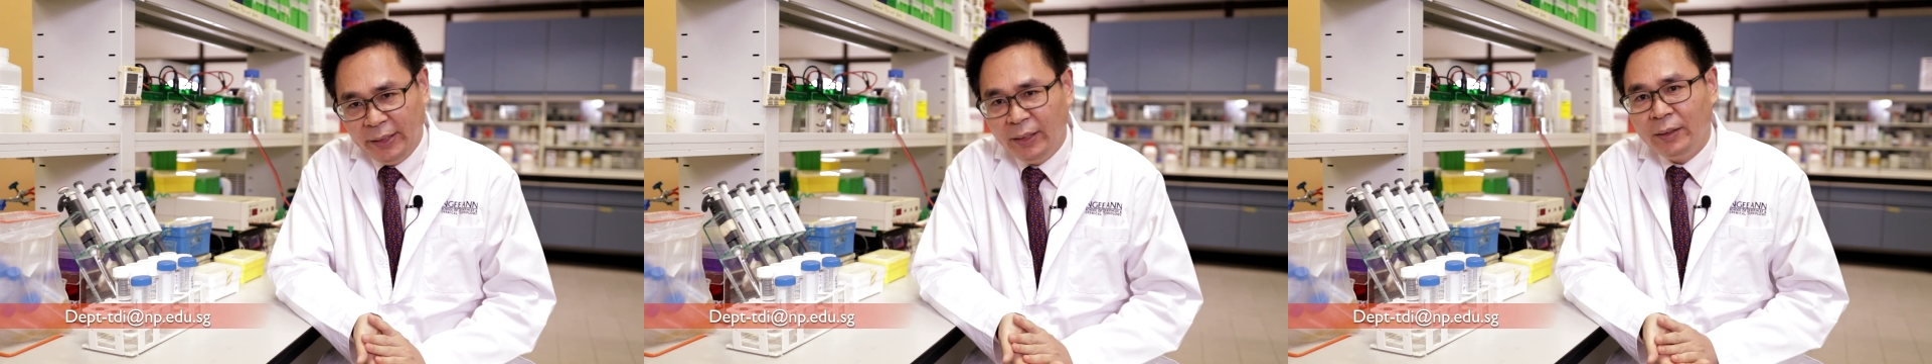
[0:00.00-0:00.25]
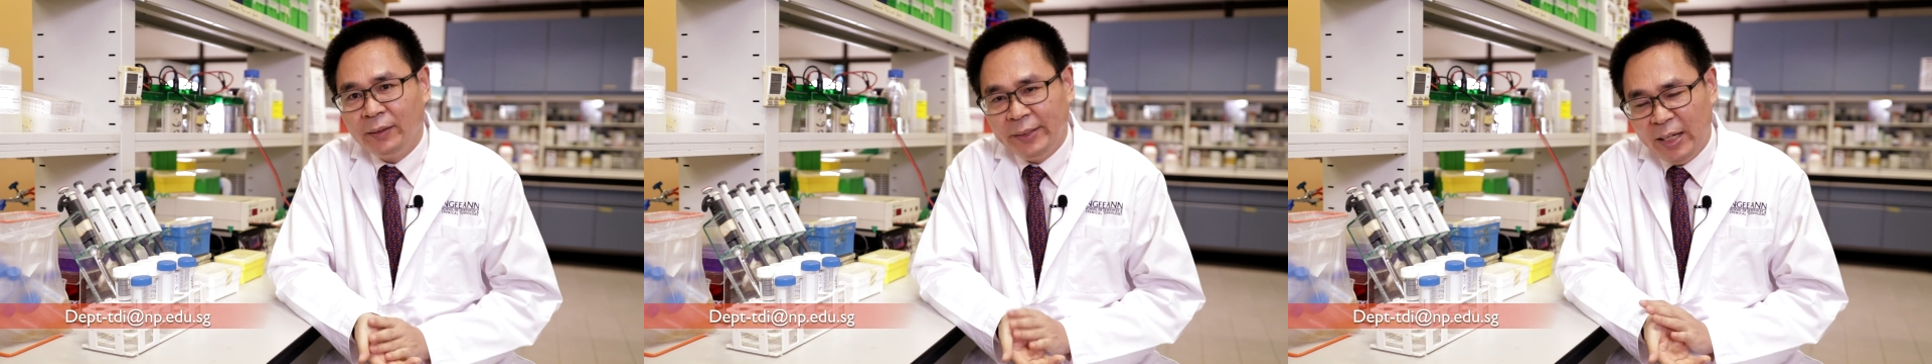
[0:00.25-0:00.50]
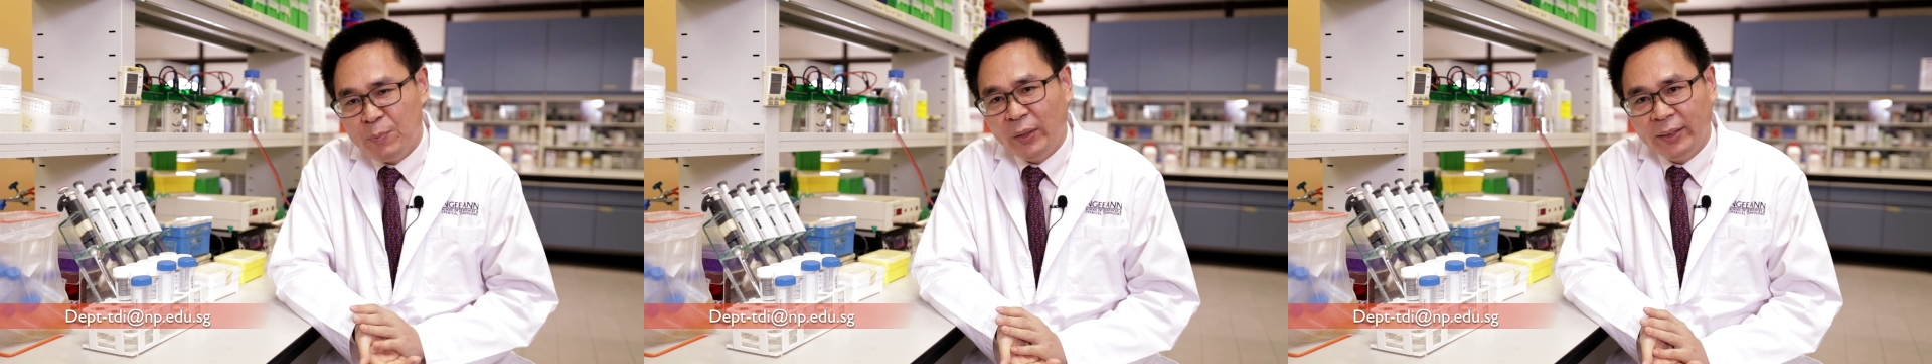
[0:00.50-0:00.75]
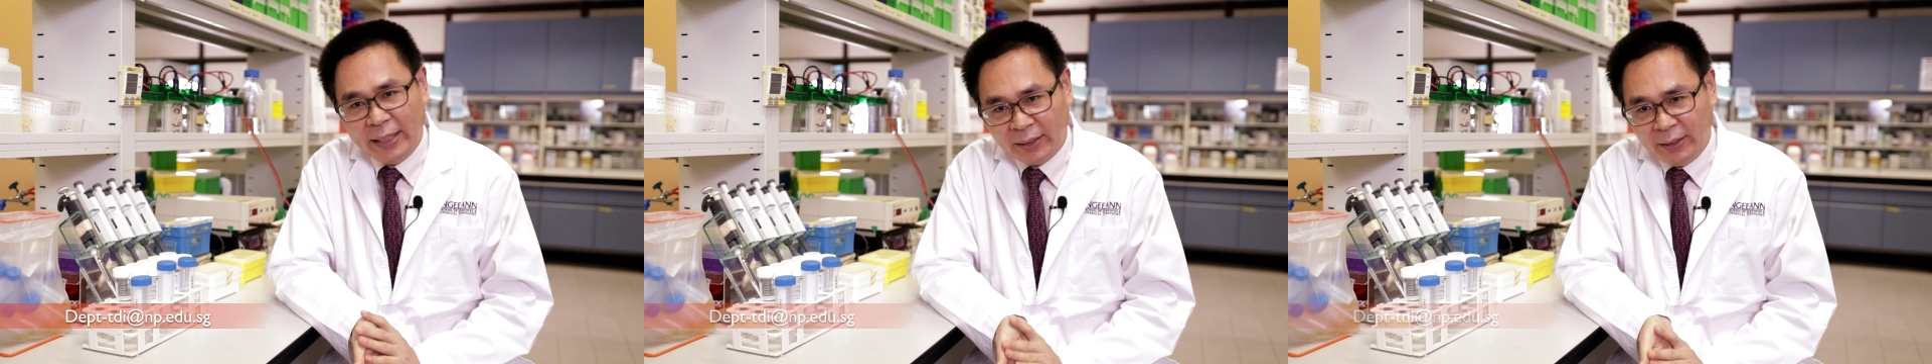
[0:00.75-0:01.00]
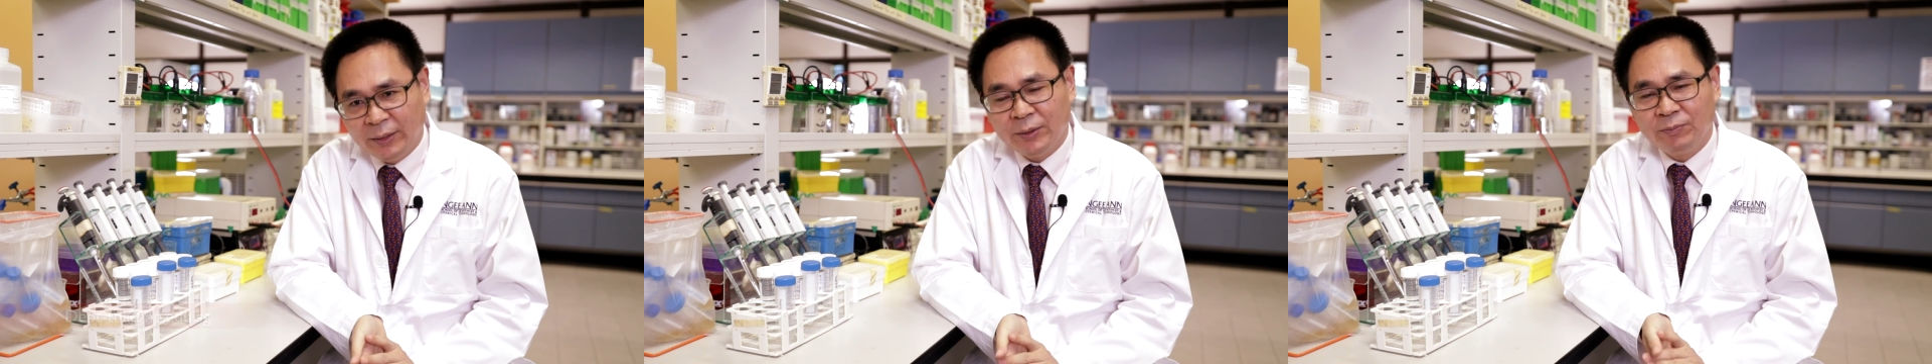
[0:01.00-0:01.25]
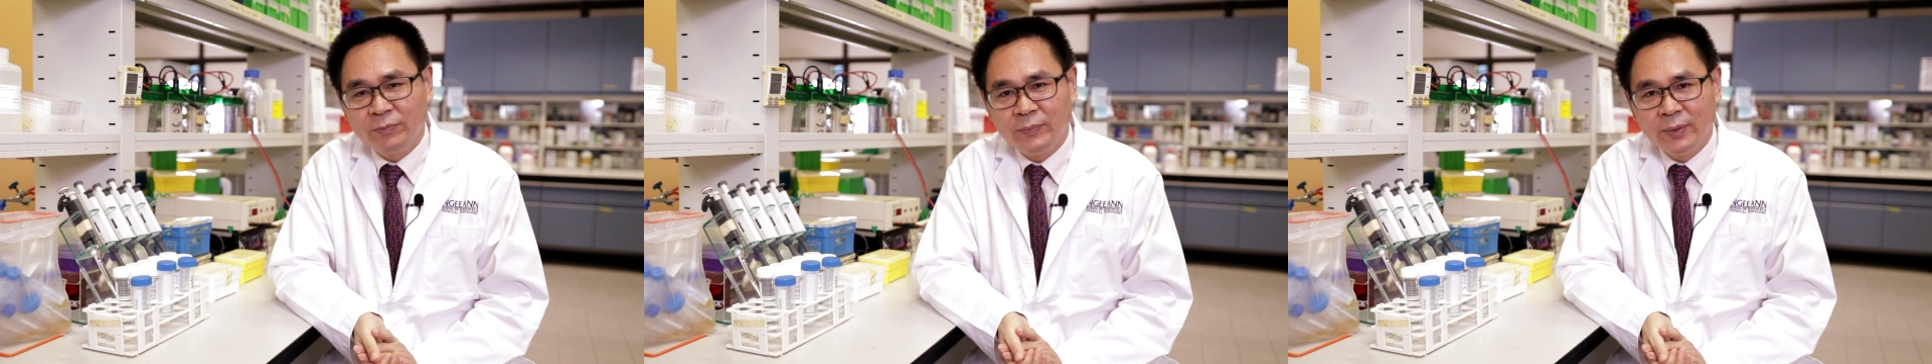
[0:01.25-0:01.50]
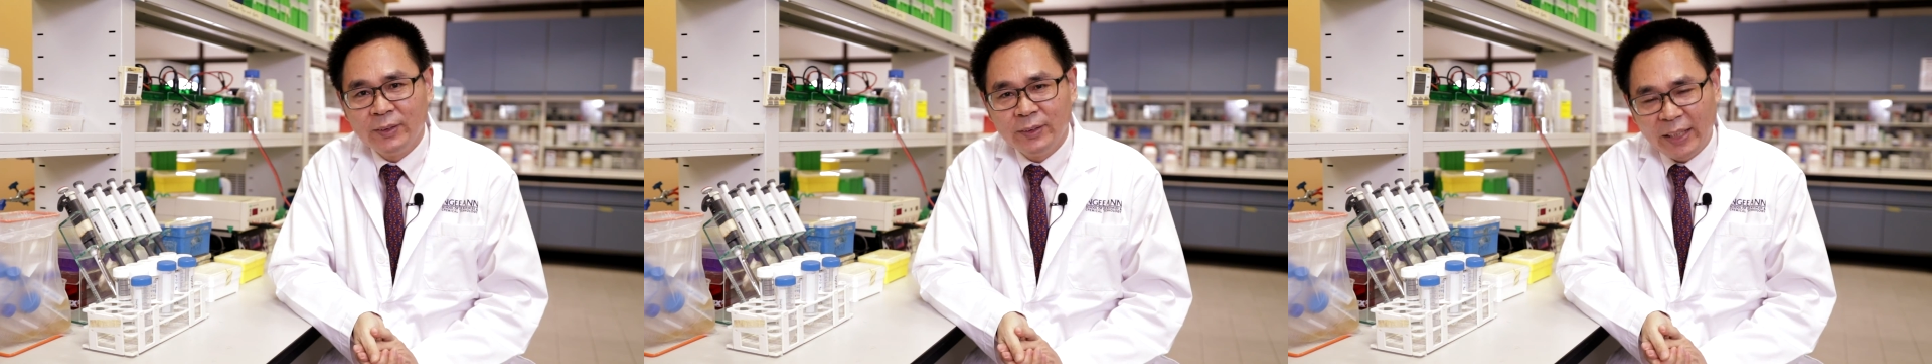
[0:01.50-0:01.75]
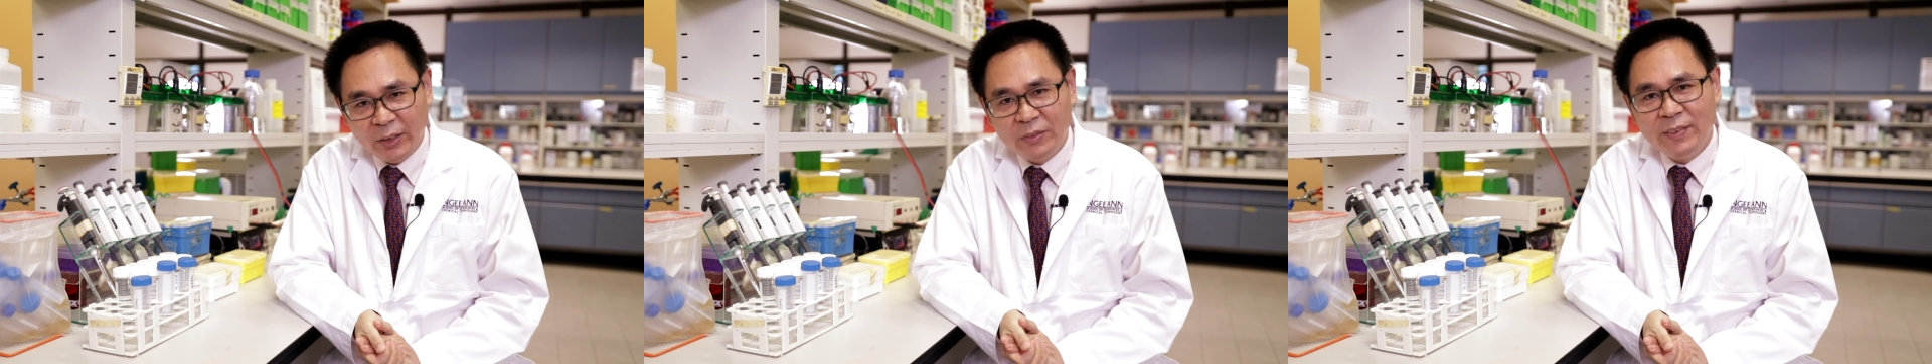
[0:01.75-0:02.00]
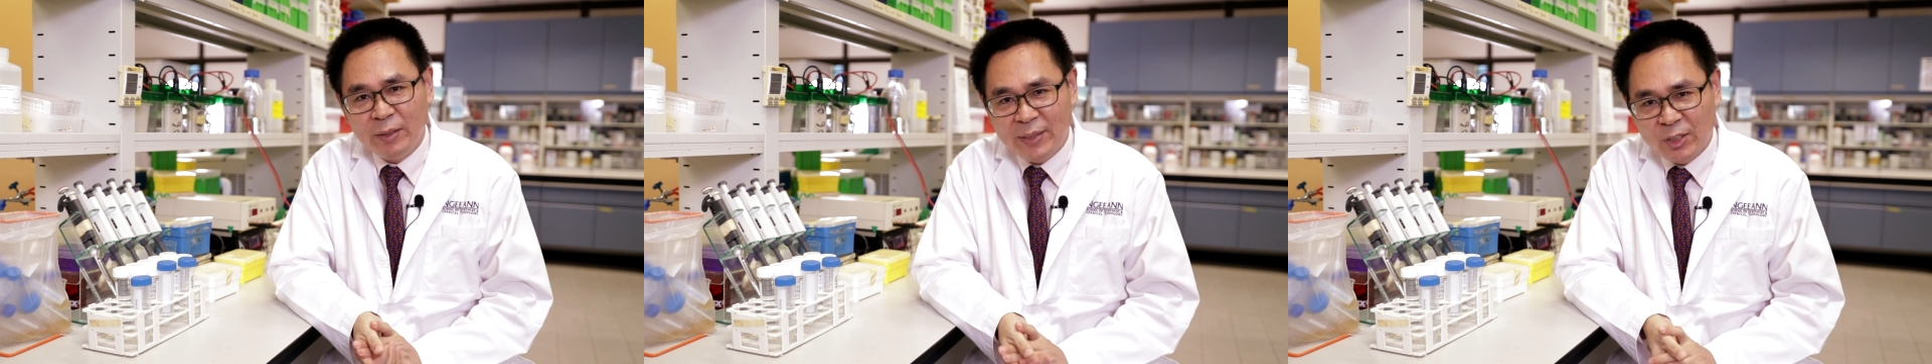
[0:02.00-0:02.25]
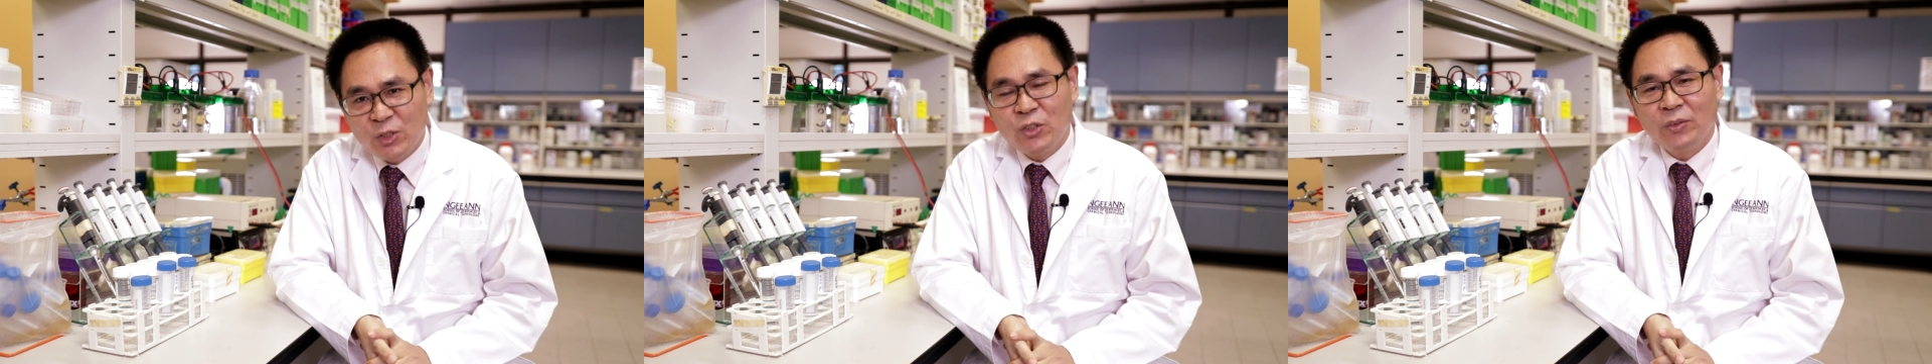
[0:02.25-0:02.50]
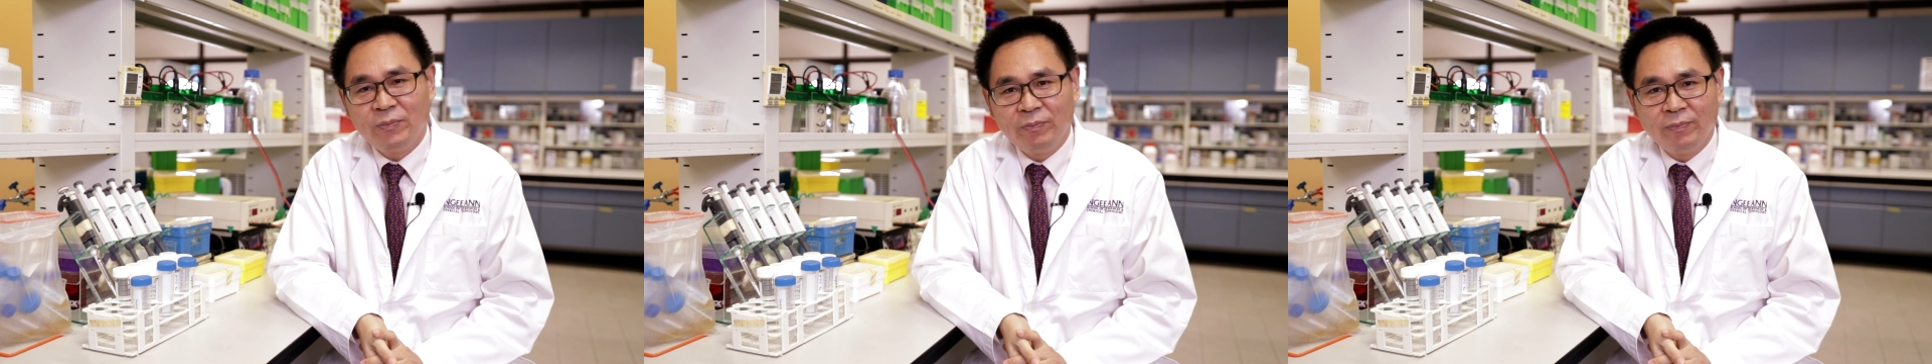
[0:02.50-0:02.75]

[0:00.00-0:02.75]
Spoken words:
in Nanyang Polytechnic. Thank you very much.